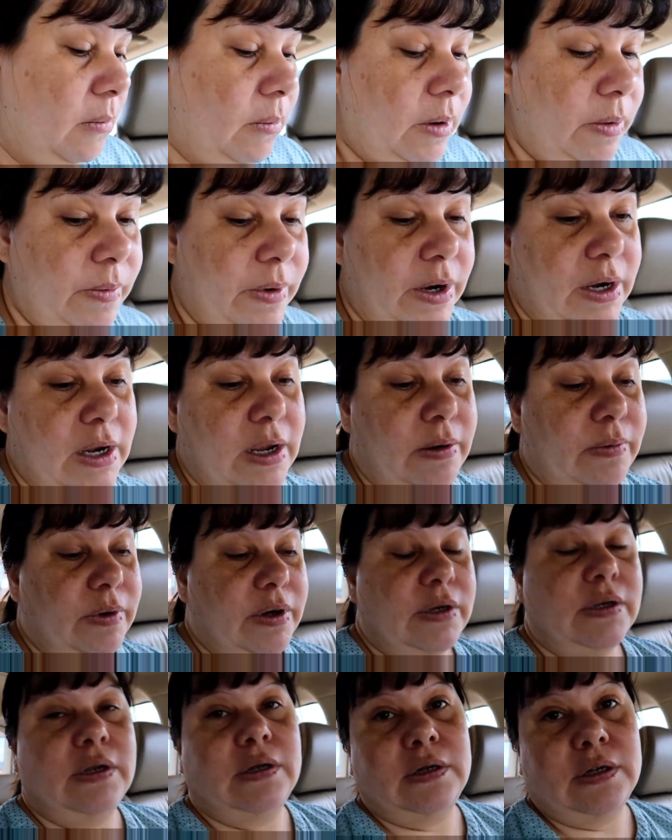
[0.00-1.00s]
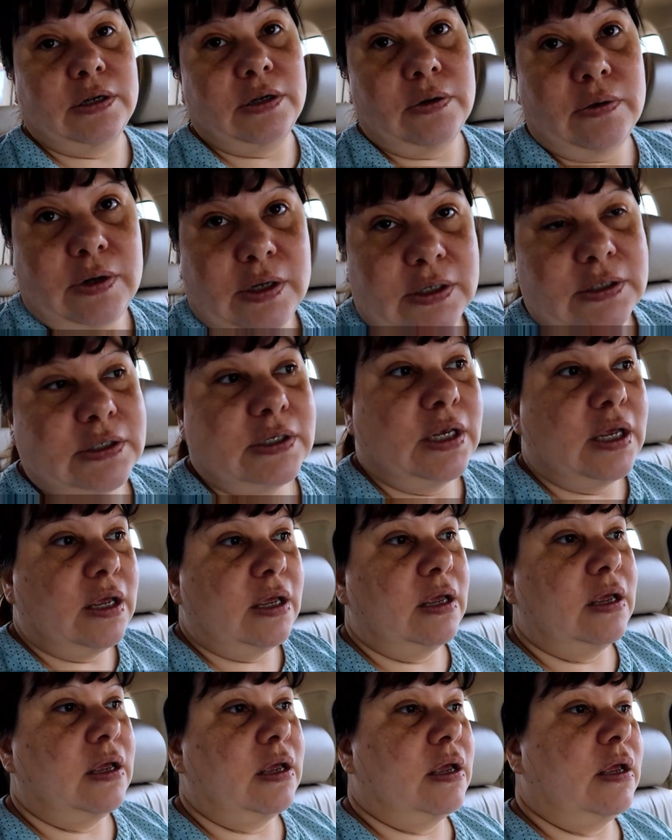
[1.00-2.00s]
But right now we're at Dunkin' Donuts,
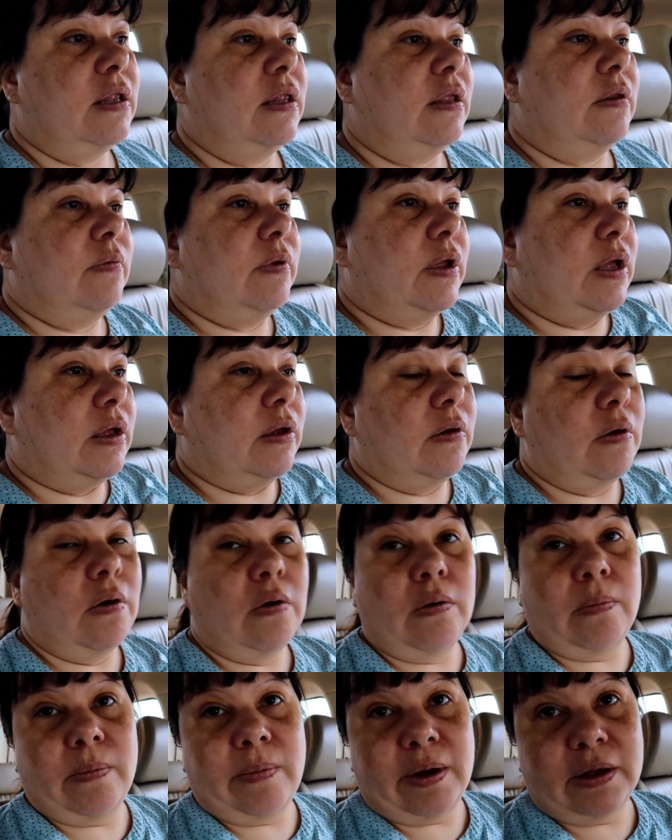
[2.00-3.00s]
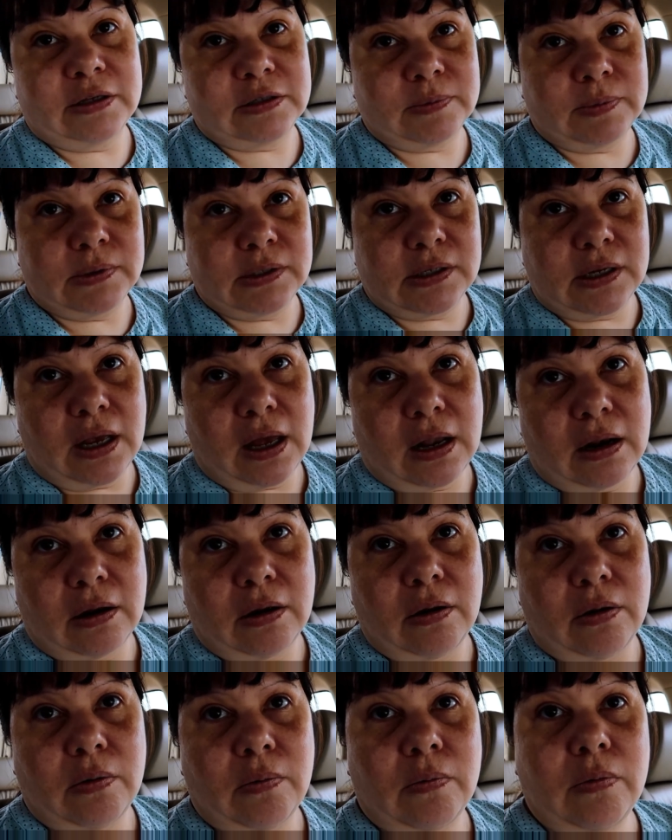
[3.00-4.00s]
and then we gotta go home. My husband's gotta
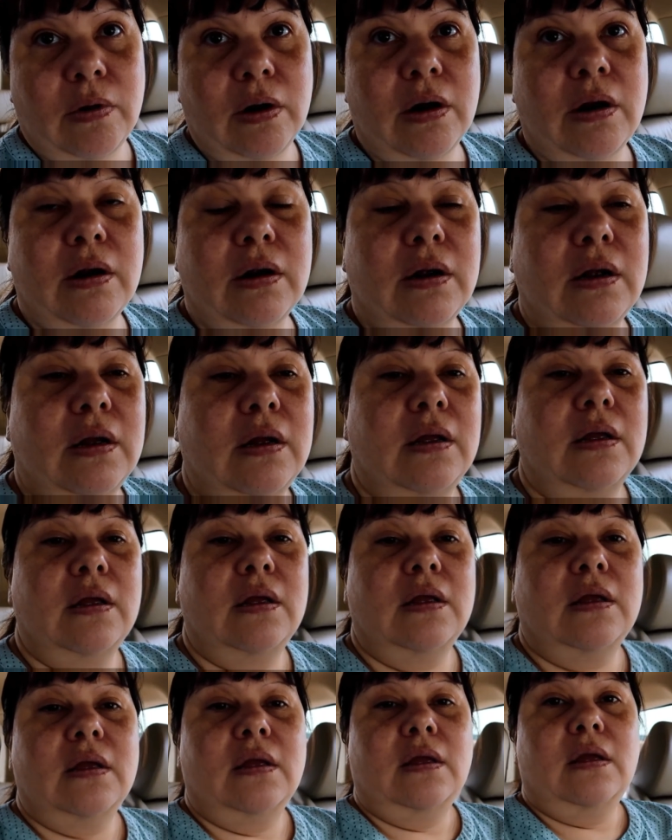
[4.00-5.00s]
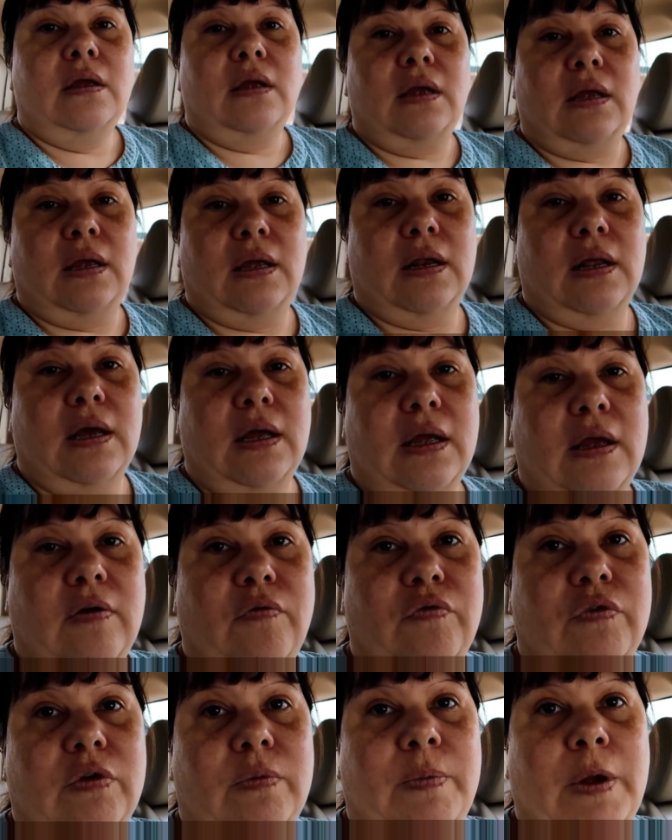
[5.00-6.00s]
go to work, and I
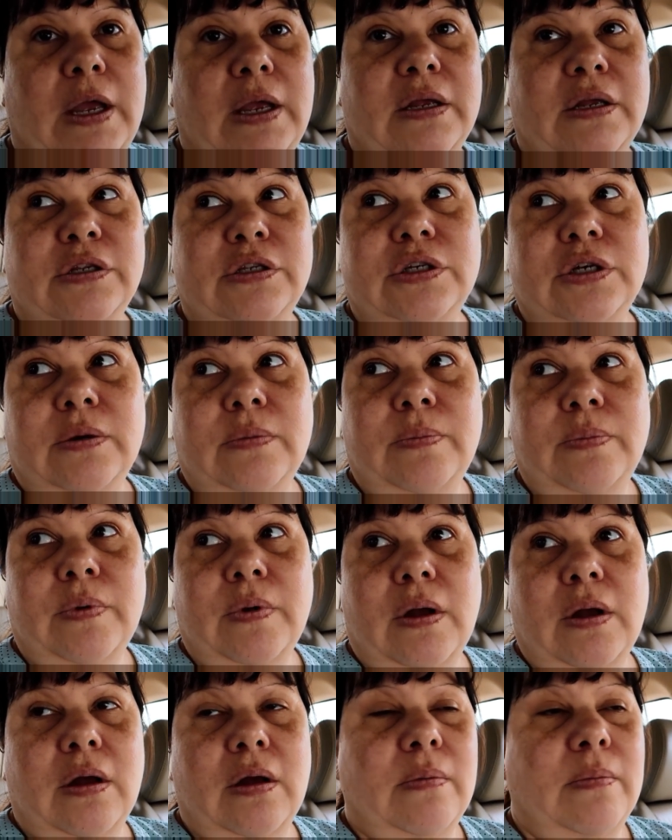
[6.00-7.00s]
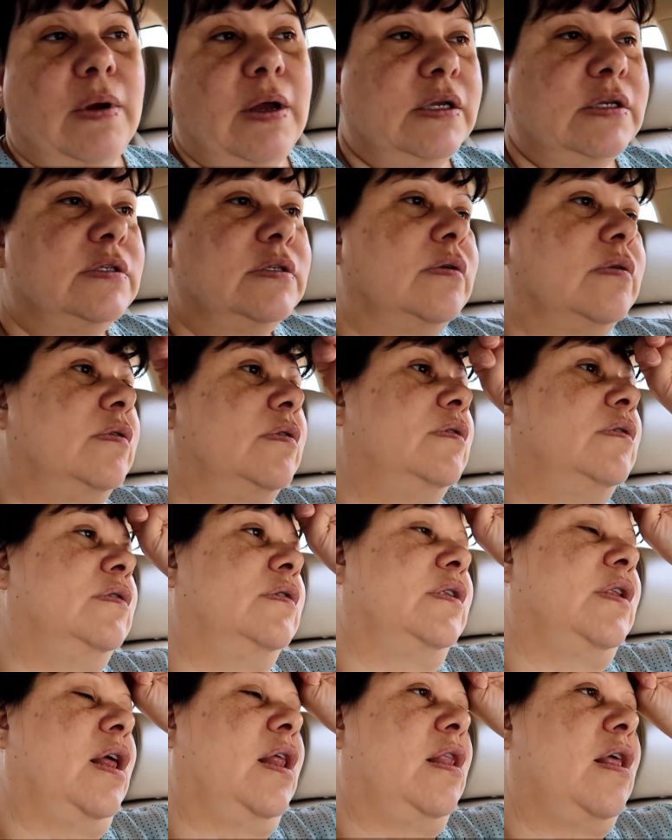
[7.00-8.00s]
have to package up. I
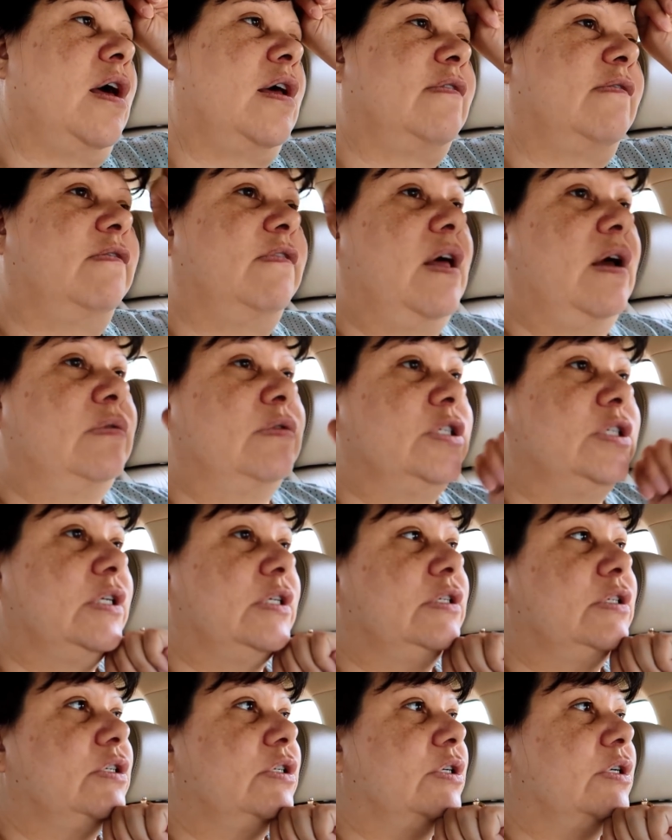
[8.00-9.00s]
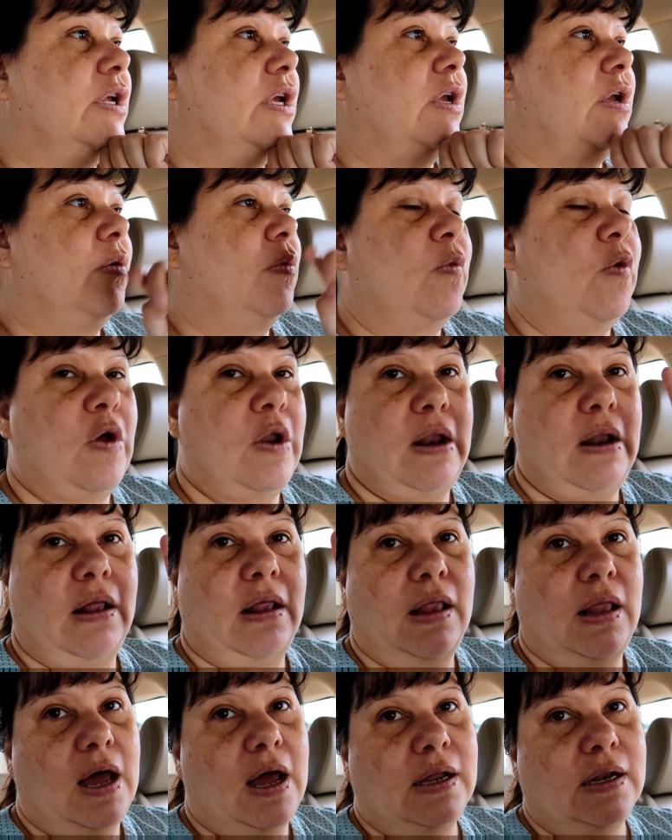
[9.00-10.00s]
sold a lot of flowers yesterday. One
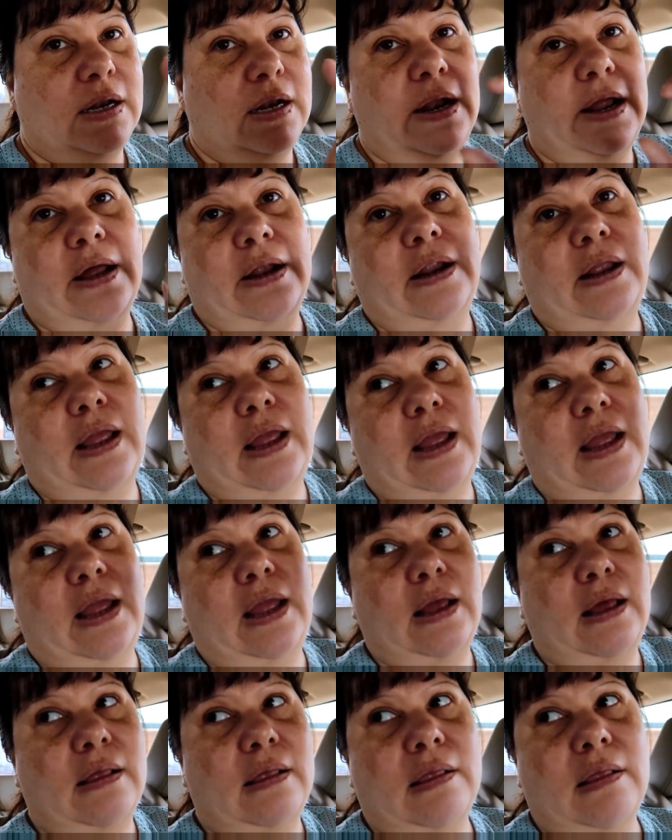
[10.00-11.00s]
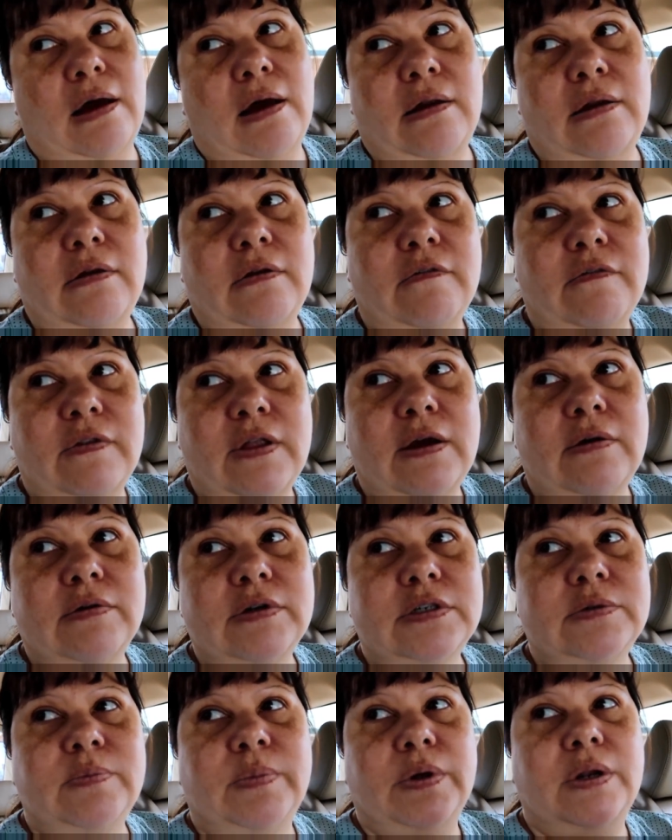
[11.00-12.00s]
lot. Not a lot of
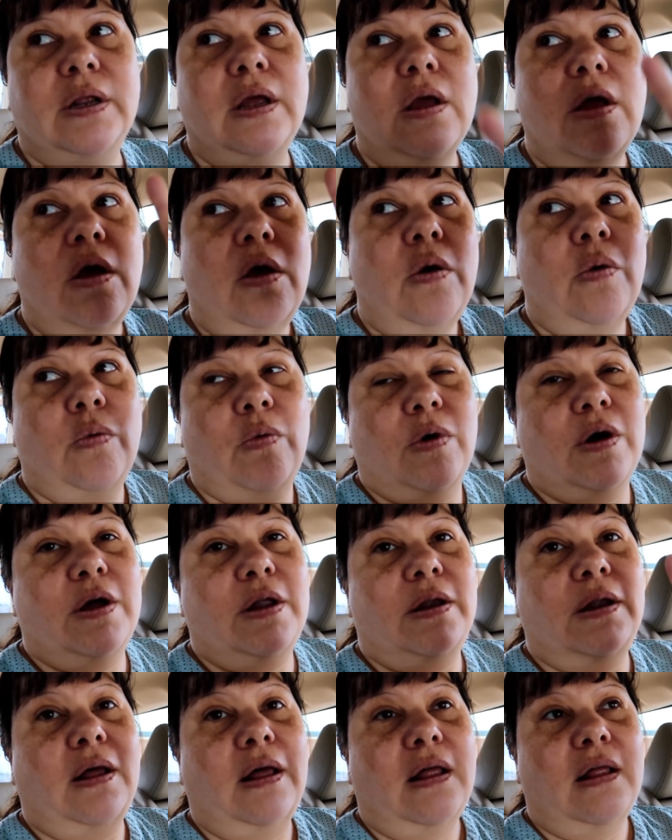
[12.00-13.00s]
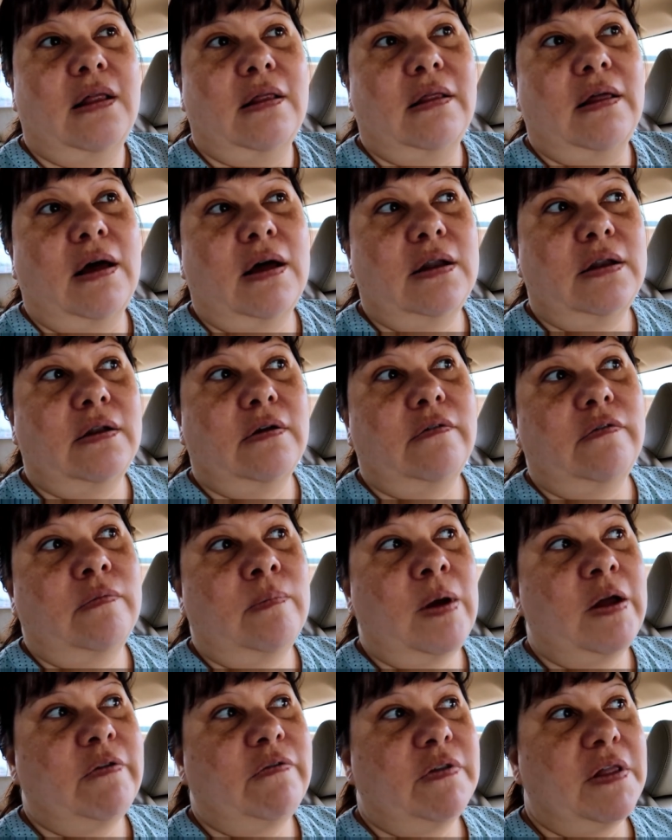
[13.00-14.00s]
flowers, but one lot of
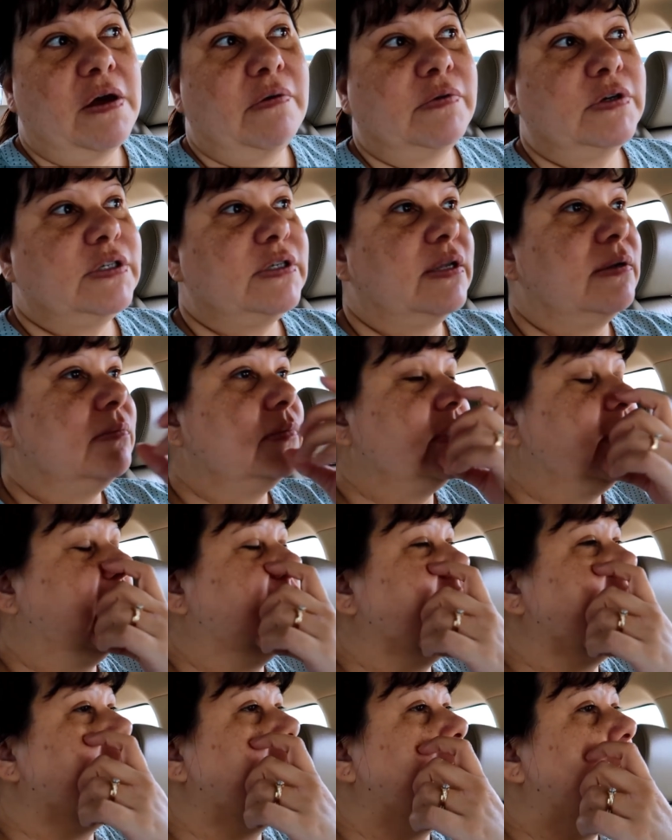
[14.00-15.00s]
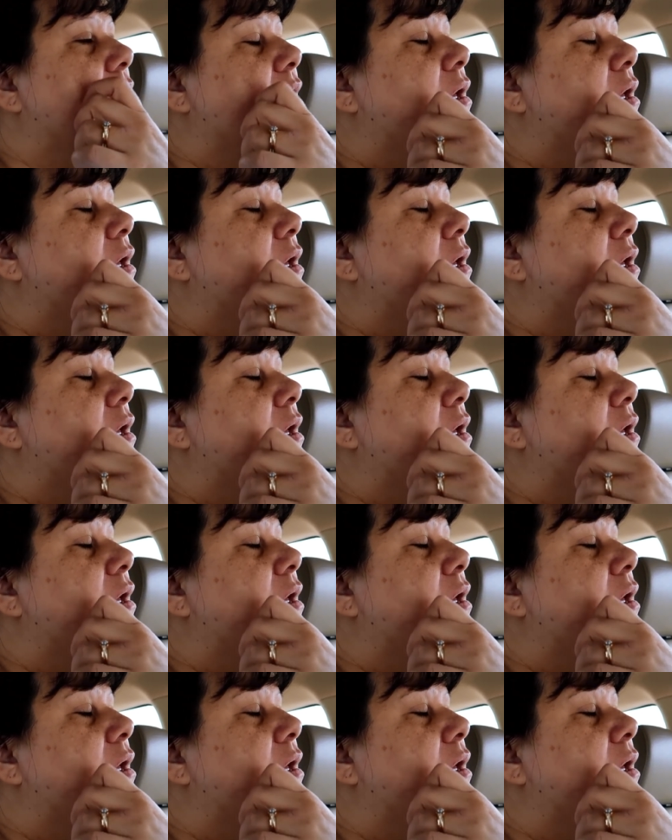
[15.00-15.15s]
my flowers that I'm selling.